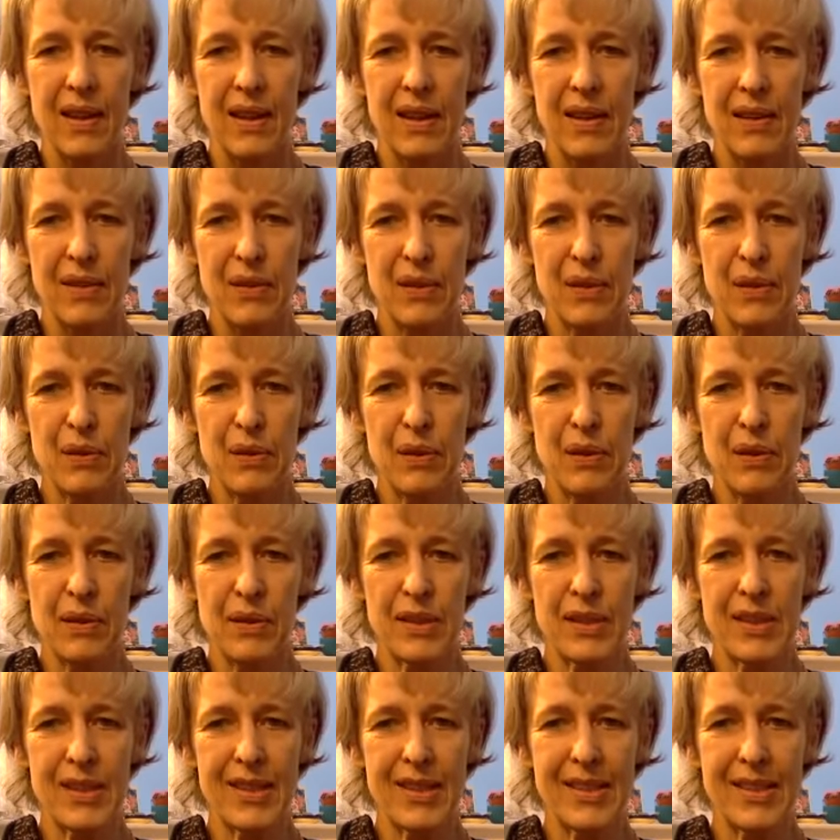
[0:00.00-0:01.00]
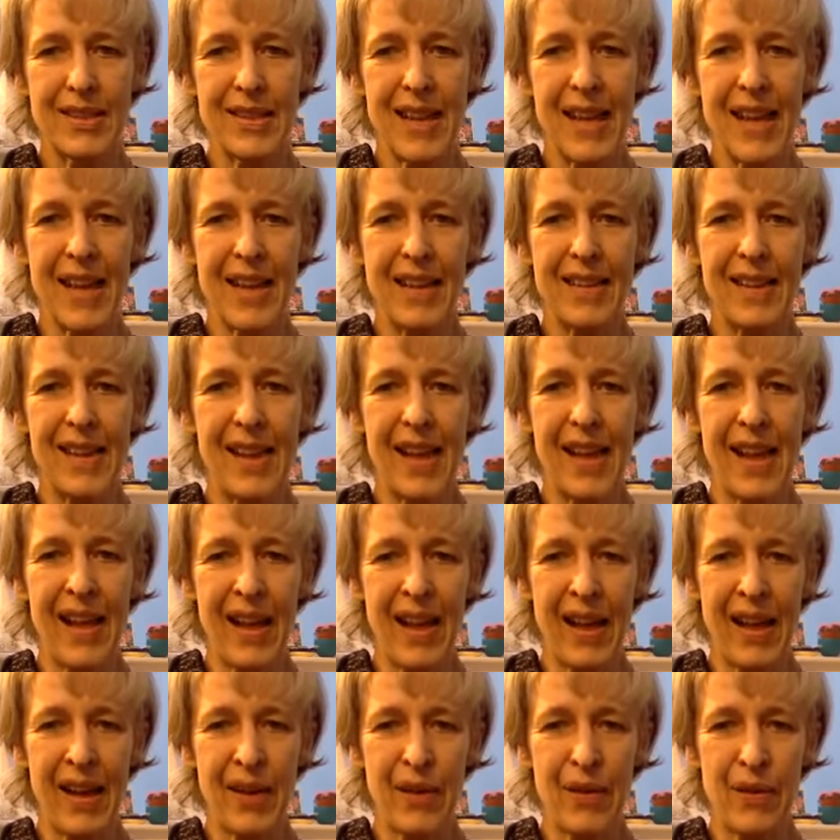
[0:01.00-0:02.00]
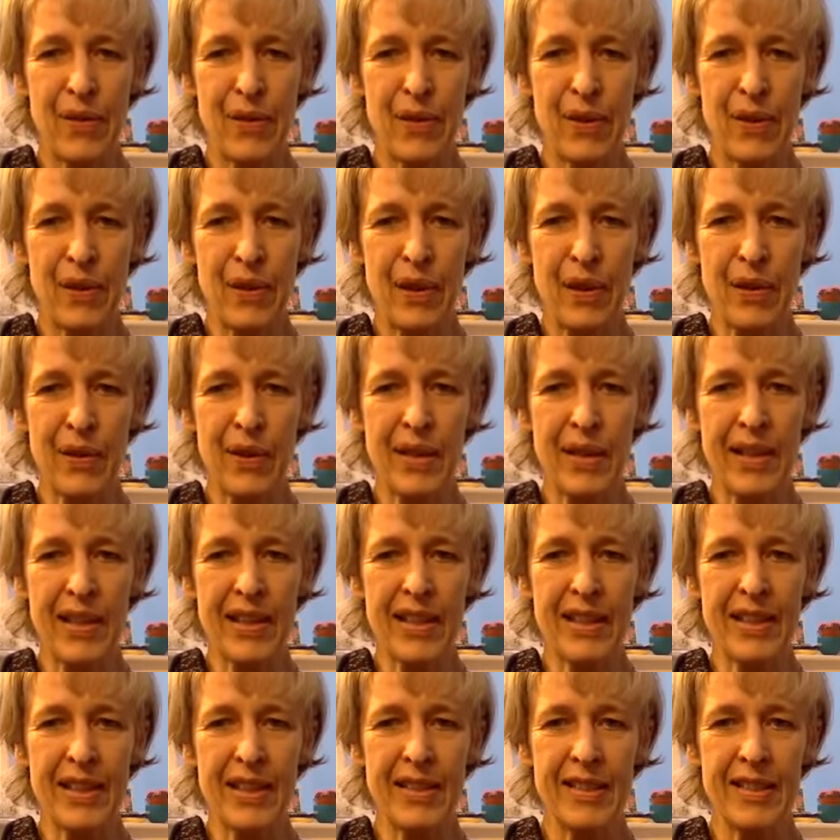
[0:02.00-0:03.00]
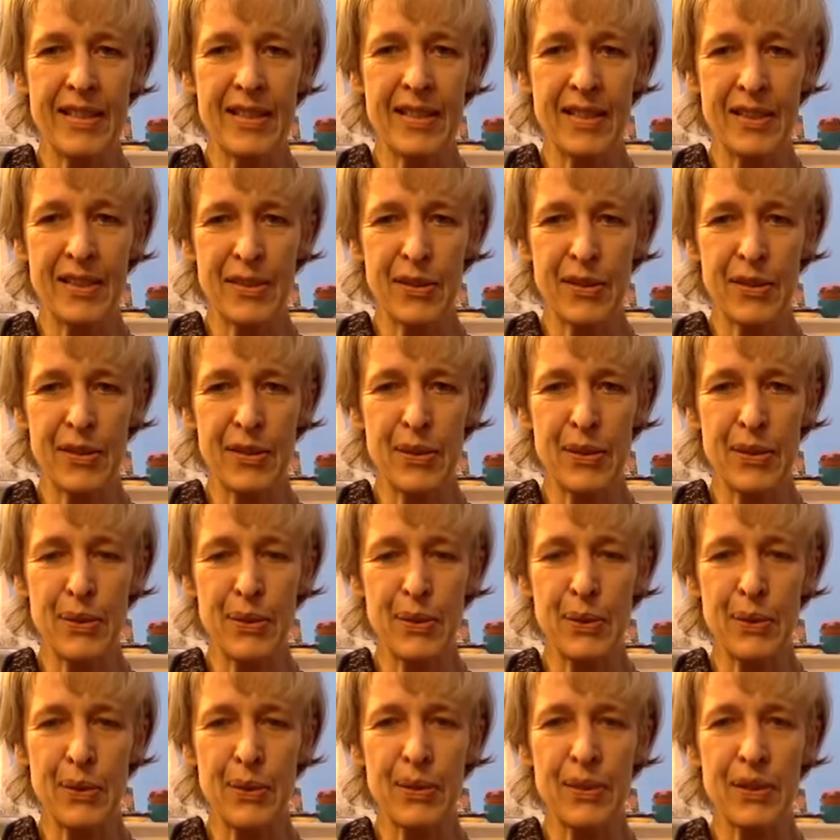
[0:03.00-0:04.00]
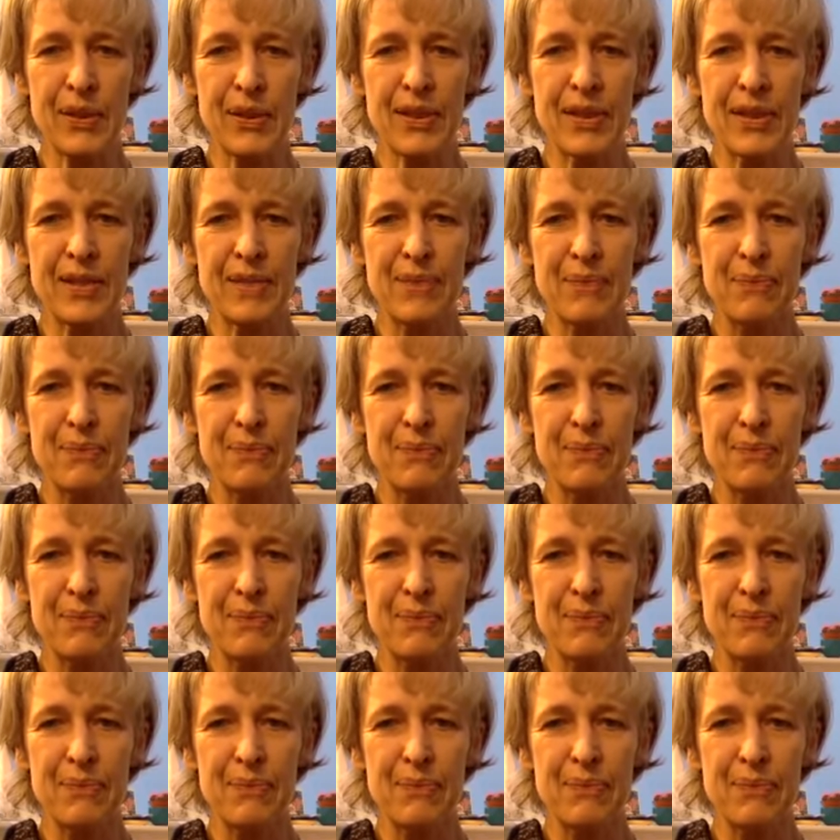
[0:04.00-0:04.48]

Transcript: if you want to stay there, follow ease, snooze.